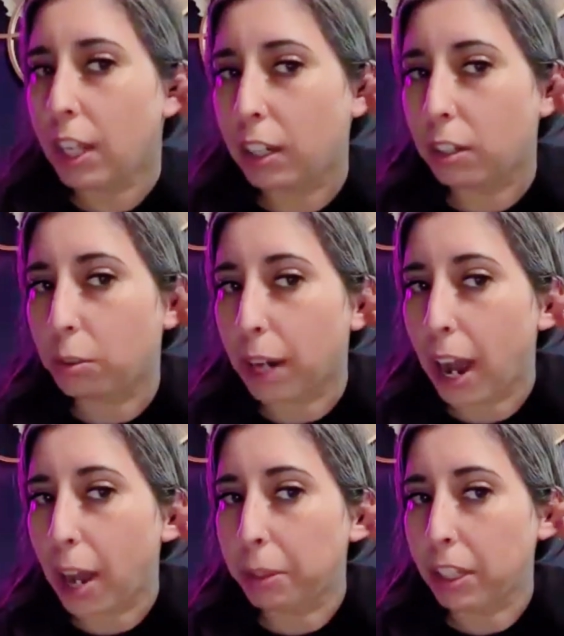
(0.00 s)
and
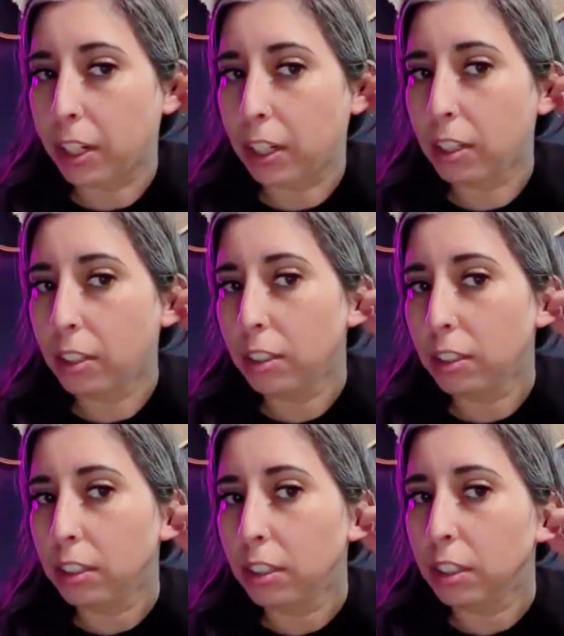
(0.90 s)
grab here
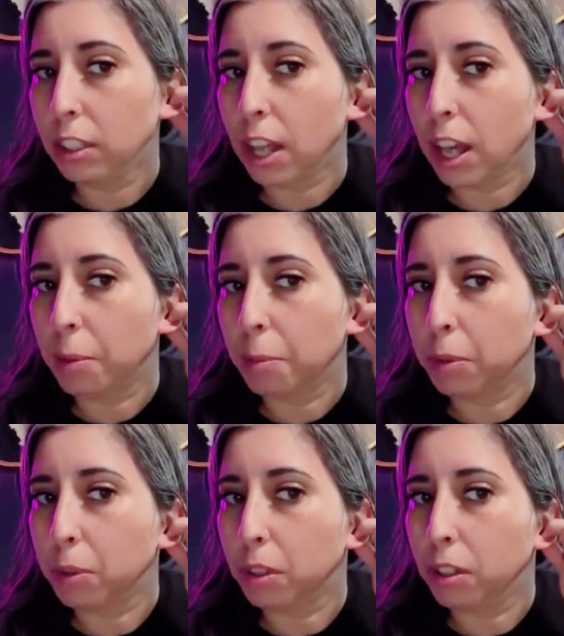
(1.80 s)
and
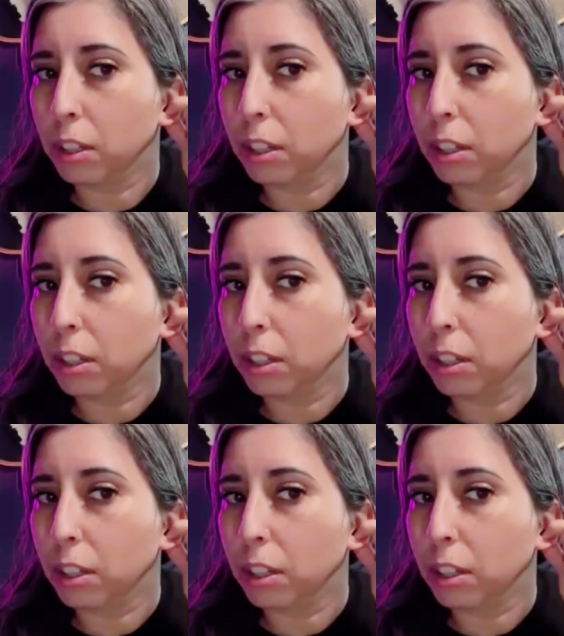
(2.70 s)
pull.